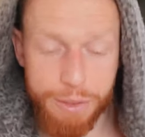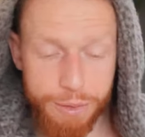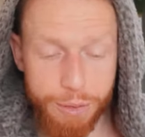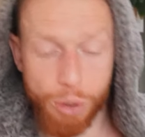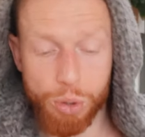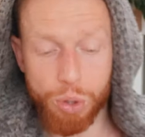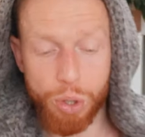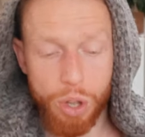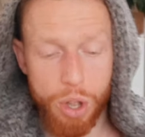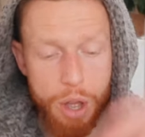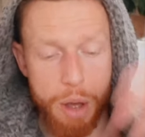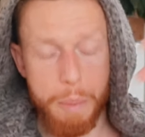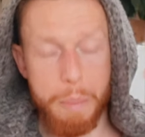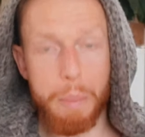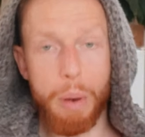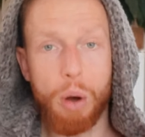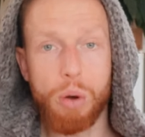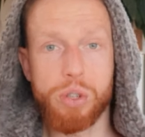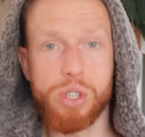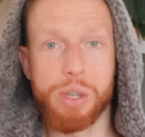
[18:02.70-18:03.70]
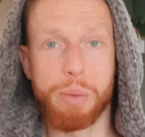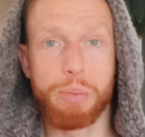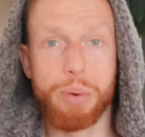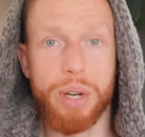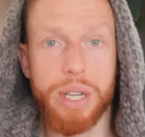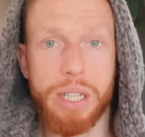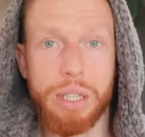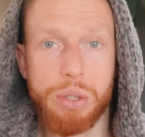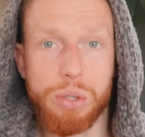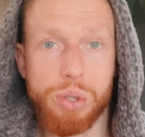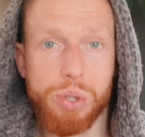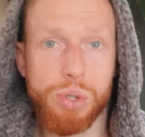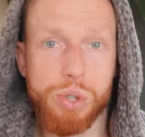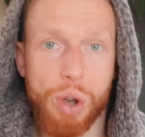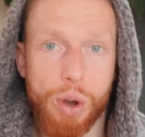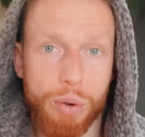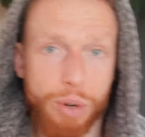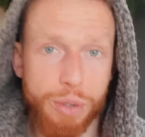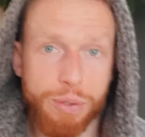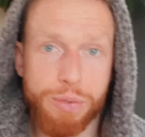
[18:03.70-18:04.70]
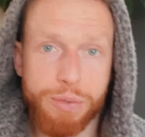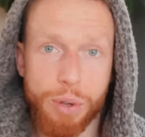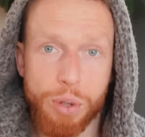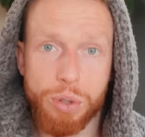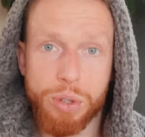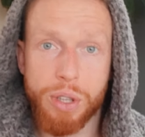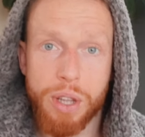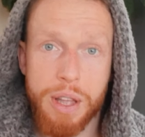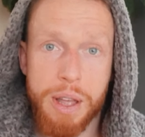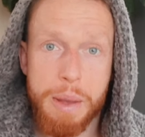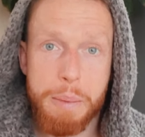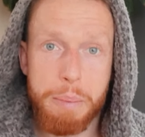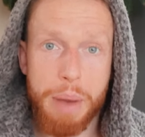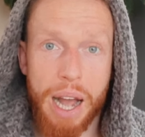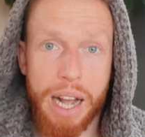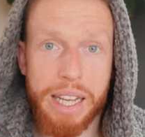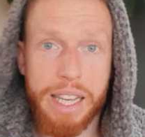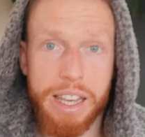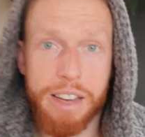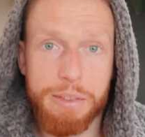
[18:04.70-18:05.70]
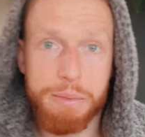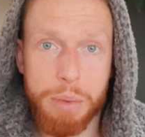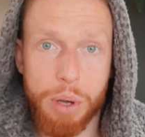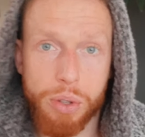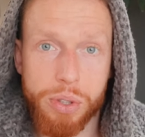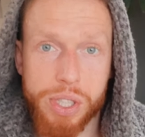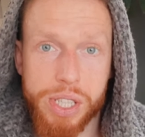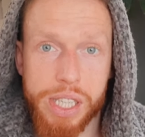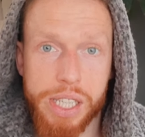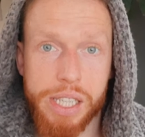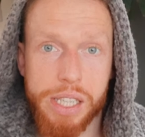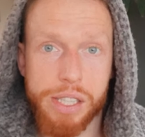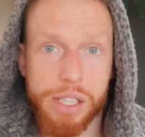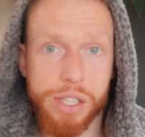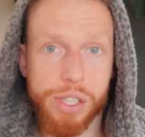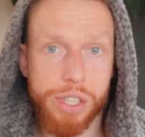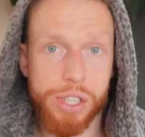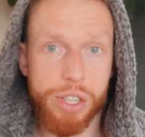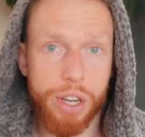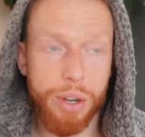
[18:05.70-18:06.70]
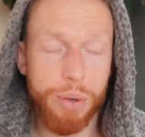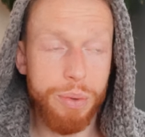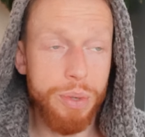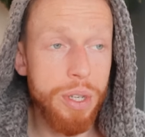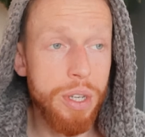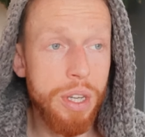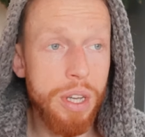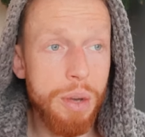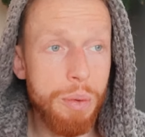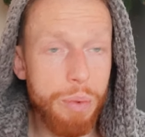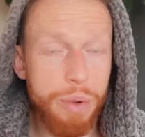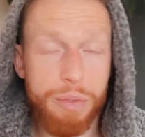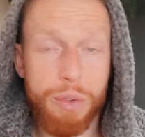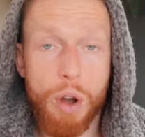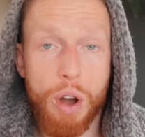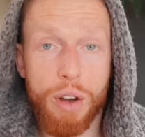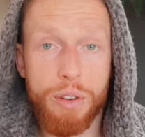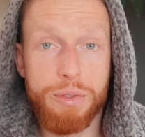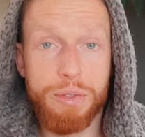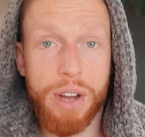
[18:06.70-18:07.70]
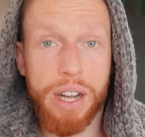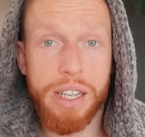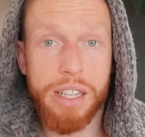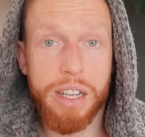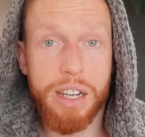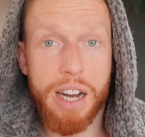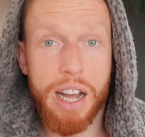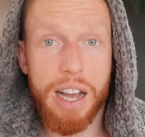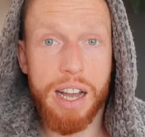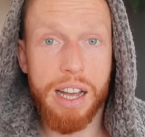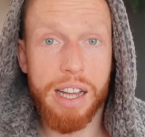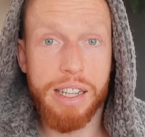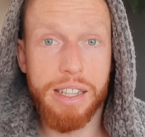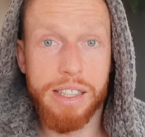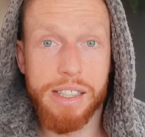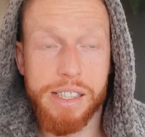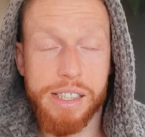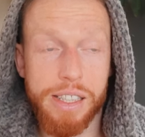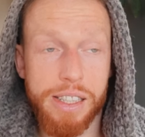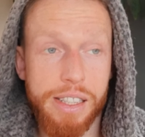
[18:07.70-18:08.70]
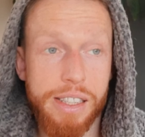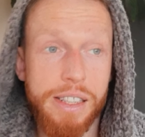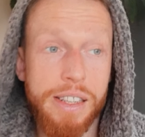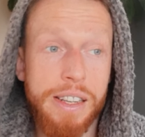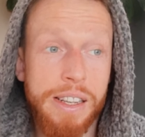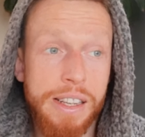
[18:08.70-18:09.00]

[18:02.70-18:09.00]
full box of Pringles or a full packet of Maltesers. You know, we've got a fight in our hands, and